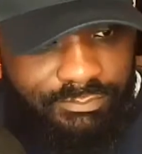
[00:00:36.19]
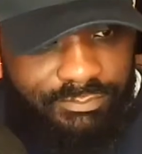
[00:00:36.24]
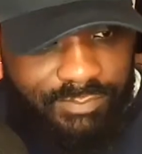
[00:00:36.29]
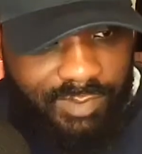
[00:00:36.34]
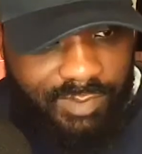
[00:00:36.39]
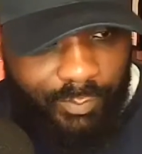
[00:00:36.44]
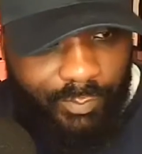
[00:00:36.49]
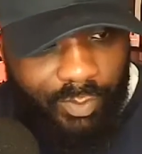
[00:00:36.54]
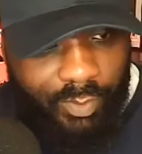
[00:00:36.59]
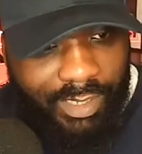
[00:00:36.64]

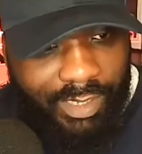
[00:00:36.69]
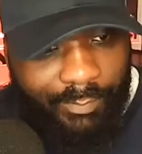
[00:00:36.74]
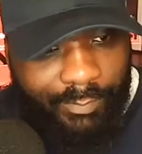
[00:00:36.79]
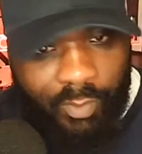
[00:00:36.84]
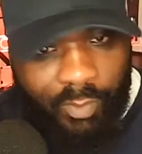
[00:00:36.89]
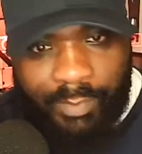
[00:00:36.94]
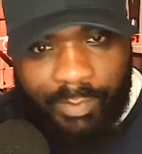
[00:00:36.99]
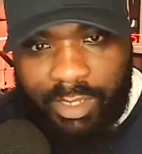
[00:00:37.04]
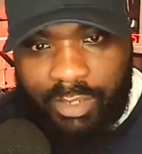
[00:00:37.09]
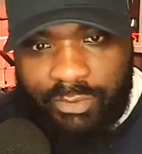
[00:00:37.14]
I'm
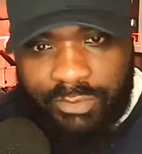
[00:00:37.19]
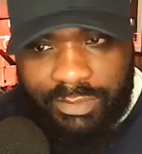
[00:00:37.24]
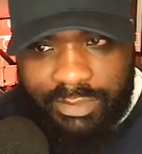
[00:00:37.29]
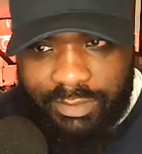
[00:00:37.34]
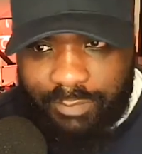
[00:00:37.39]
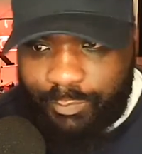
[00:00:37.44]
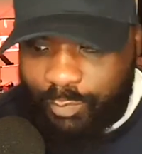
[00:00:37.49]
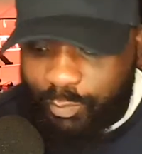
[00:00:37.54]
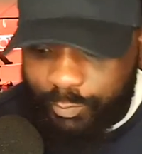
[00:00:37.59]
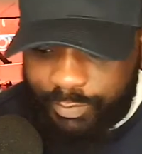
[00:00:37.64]
on my own at
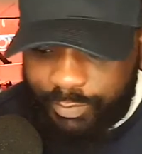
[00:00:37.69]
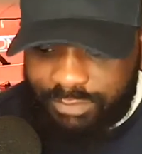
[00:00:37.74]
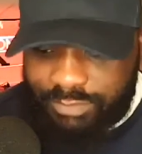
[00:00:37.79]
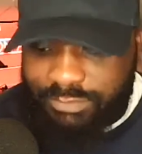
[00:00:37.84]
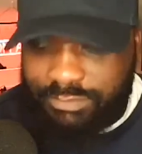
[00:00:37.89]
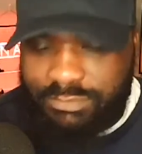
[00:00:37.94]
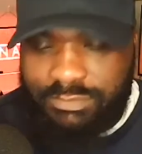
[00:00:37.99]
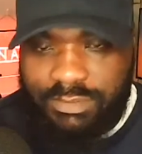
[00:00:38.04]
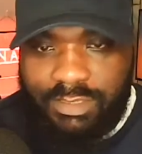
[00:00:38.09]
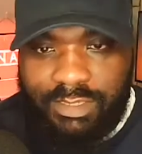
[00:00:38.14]
the moment.
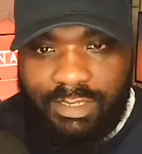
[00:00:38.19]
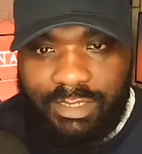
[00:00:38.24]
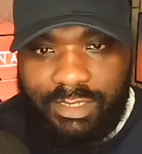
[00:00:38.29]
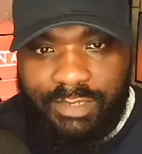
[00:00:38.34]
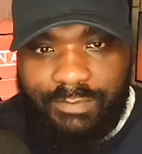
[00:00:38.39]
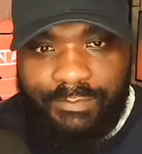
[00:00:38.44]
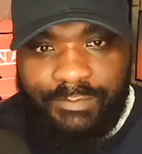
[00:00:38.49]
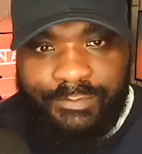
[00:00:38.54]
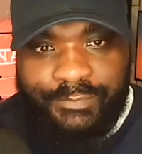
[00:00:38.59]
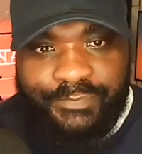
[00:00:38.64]

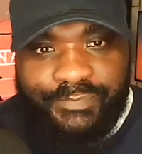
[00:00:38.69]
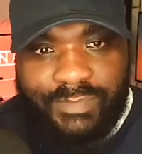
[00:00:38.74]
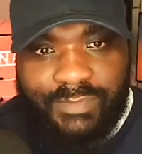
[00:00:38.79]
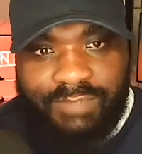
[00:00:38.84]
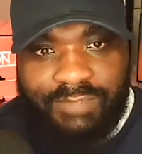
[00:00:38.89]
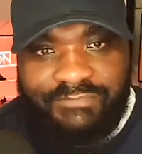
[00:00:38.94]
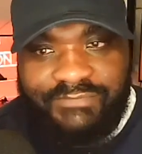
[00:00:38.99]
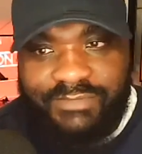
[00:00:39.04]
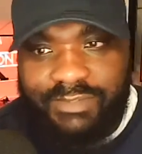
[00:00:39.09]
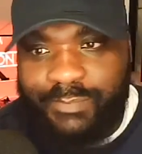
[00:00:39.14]

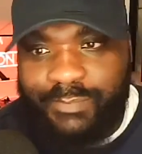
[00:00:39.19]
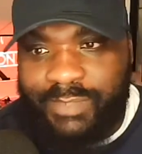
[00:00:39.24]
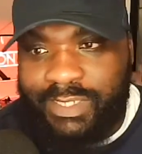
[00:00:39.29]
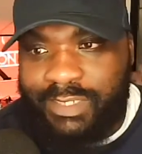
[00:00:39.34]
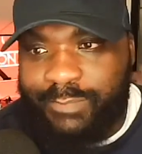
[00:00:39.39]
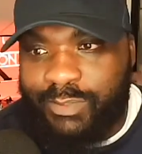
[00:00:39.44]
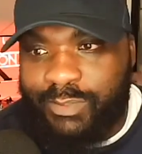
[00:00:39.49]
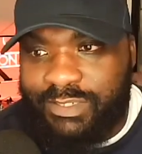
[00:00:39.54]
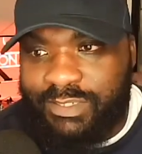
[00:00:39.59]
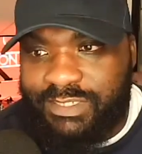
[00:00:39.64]
I think the man
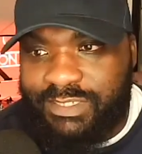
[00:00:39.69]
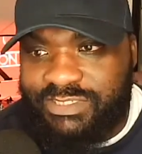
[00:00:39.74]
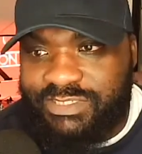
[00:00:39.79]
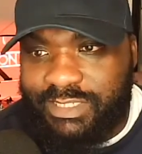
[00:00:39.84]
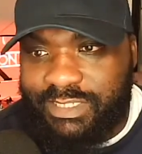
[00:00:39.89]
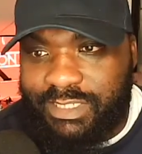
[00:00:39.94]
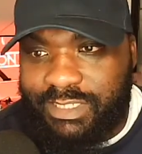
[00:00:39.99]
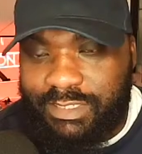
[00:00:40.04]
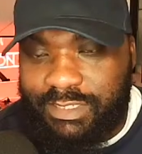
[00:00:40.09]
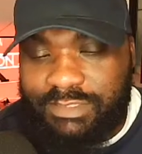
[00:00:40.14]
am gonna
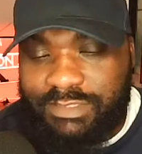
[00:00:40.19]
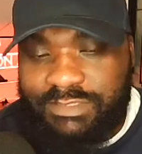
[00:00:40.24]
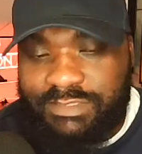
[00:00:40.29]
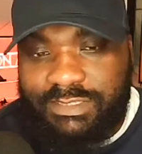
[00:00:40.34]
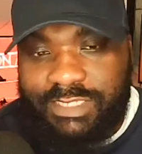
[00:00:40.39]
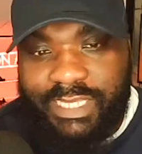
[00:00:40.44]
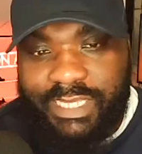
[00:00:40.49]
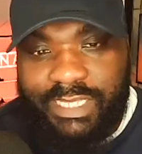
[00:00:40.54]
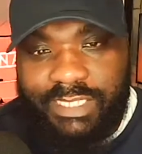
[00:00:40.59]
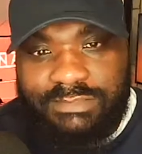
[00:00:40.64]
check in.
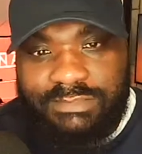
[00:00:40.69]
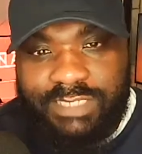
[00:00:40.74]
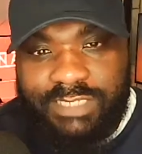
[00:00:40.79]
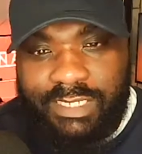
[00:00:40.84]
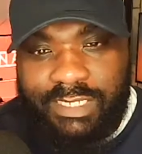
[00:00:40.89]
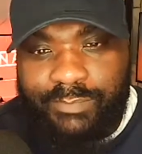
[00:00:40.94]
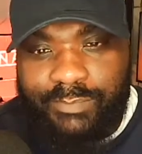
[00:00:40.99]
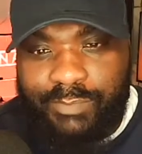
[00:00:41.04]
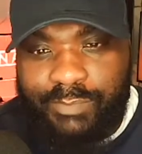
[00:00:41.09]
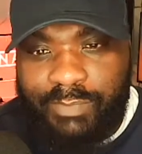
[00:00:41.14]
Today's
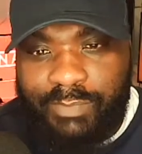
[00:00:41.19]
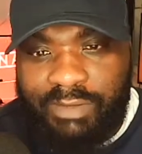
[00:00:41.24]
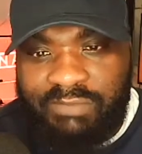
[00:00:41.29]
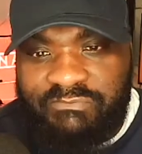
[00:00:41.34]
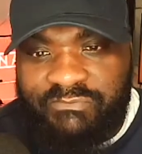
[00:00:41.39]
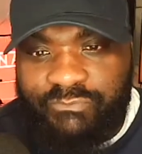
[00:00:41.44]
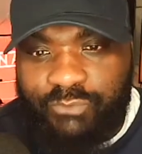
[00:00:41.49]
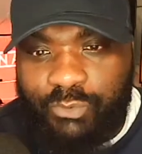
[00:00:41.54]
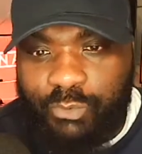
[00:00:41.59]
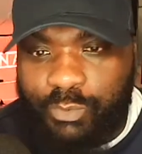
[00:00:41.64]
kind of been my fault.